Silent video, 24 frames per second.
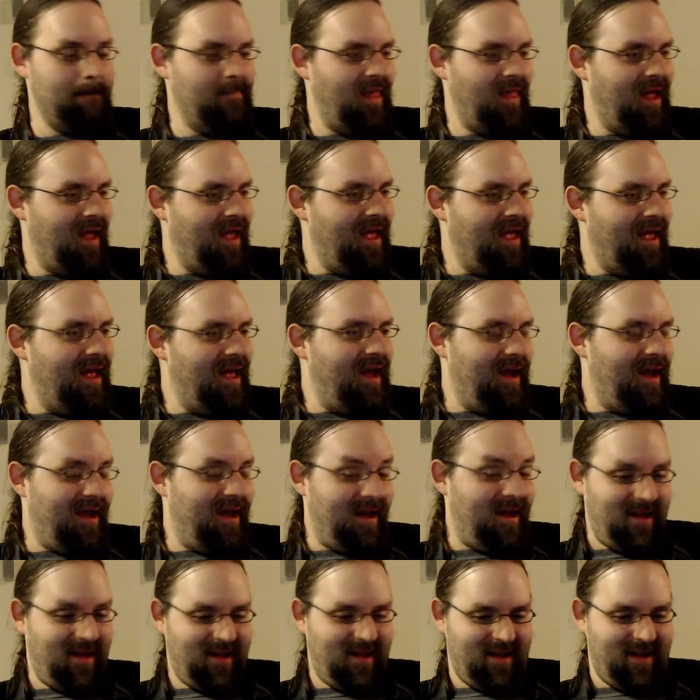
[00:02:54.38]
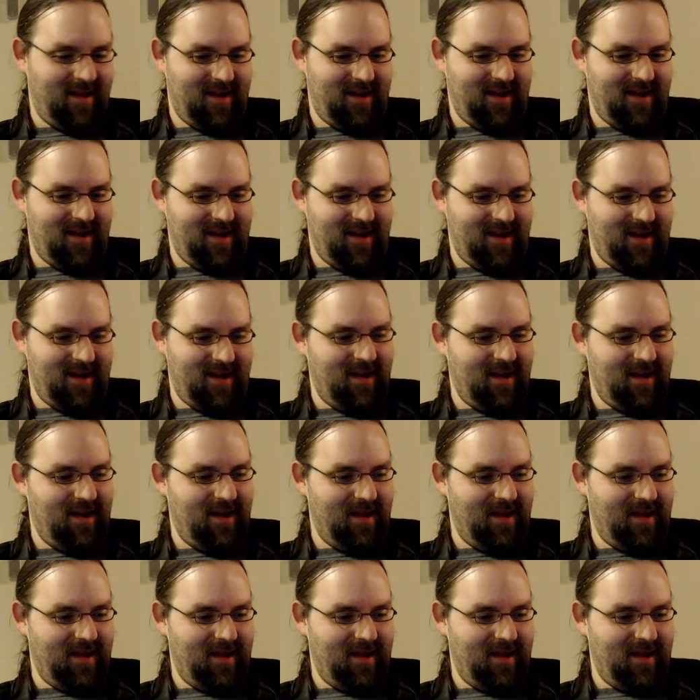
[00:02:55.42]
Nothing is said.